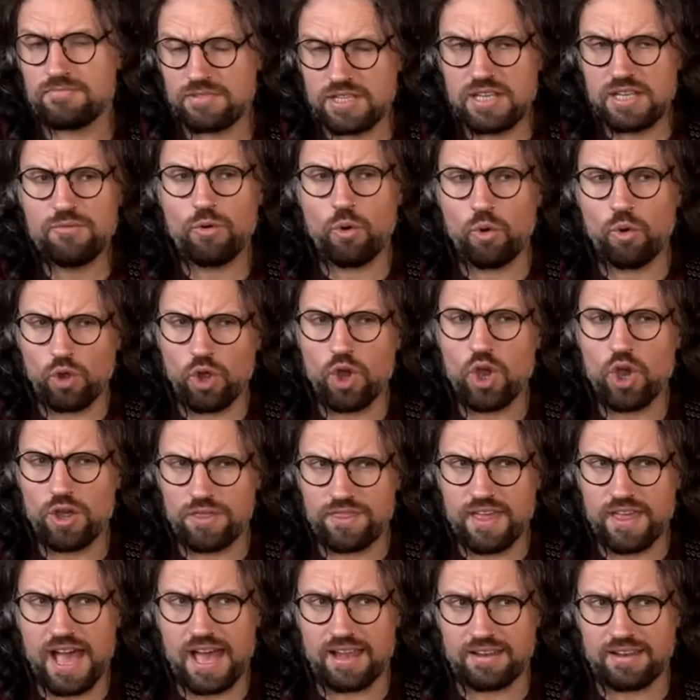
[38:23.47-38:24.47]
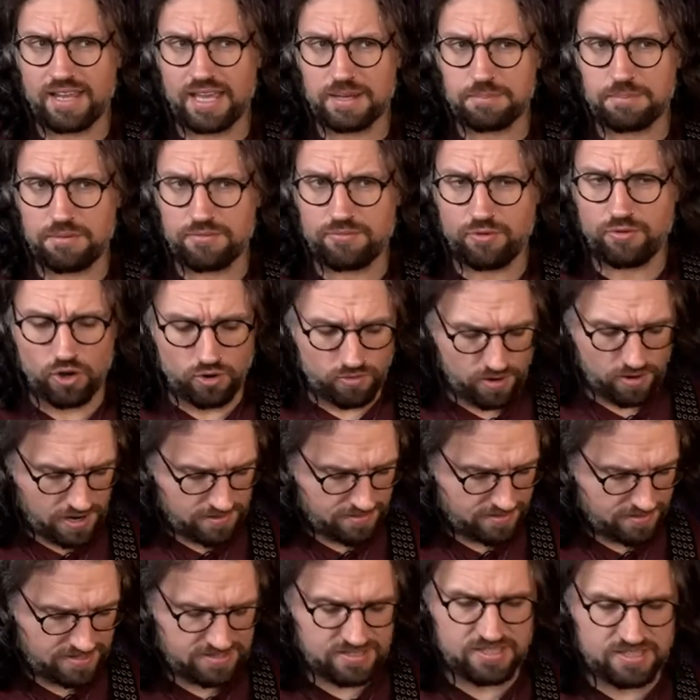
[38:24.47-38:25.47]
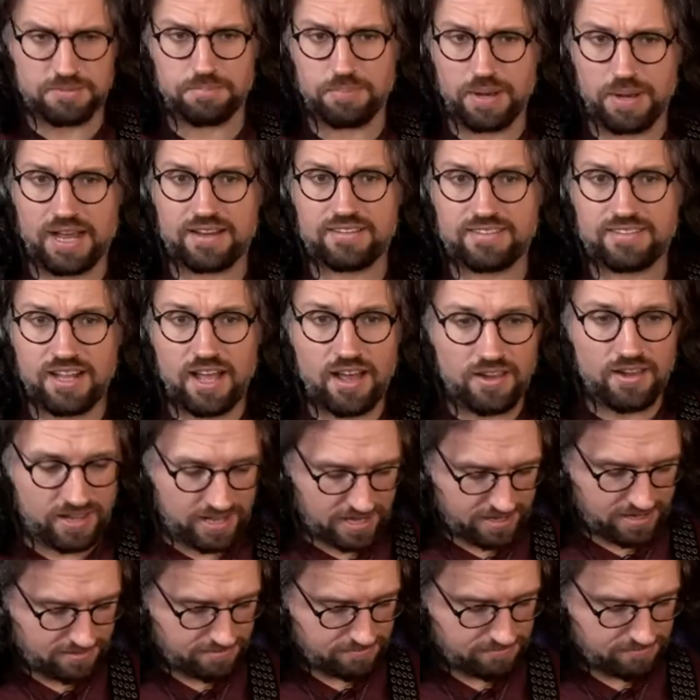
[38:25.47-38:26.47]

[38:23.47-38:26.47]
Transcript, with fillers: You've all heard that lick before, right? This is Black Star lick.